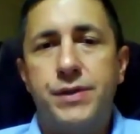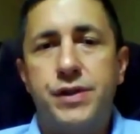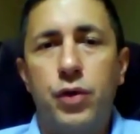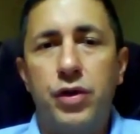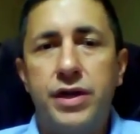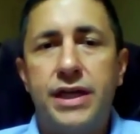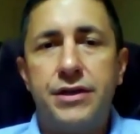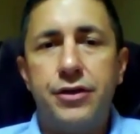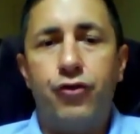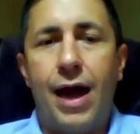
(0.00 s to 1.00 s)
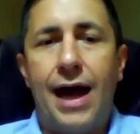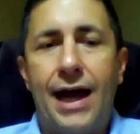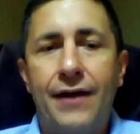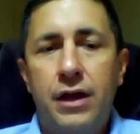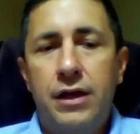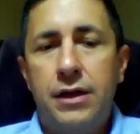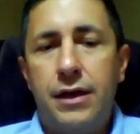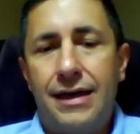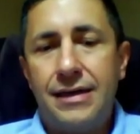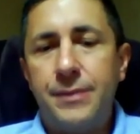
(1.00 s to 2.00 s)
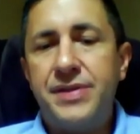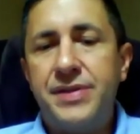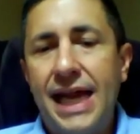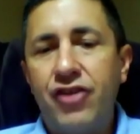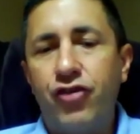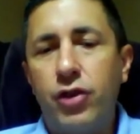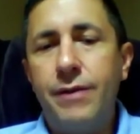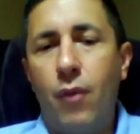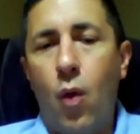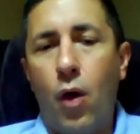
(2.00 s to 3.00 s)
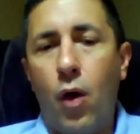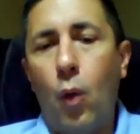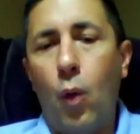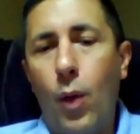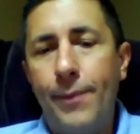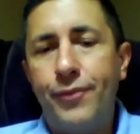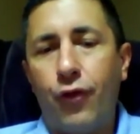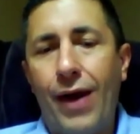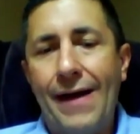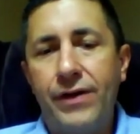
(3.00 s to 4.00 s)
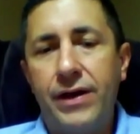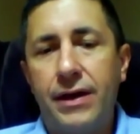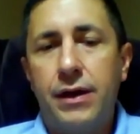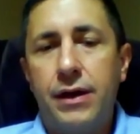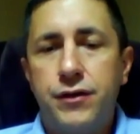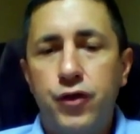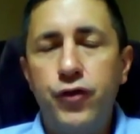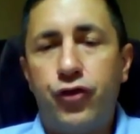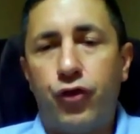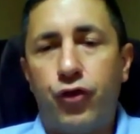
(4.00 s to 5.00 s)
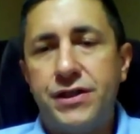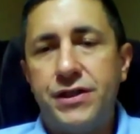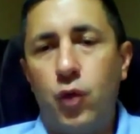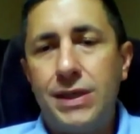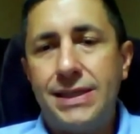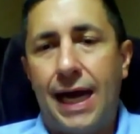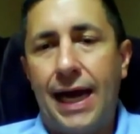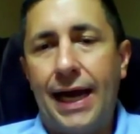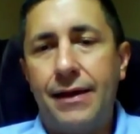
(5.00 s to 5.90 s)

So we're looking to drive substantially more web traffic to the Trusted Choice site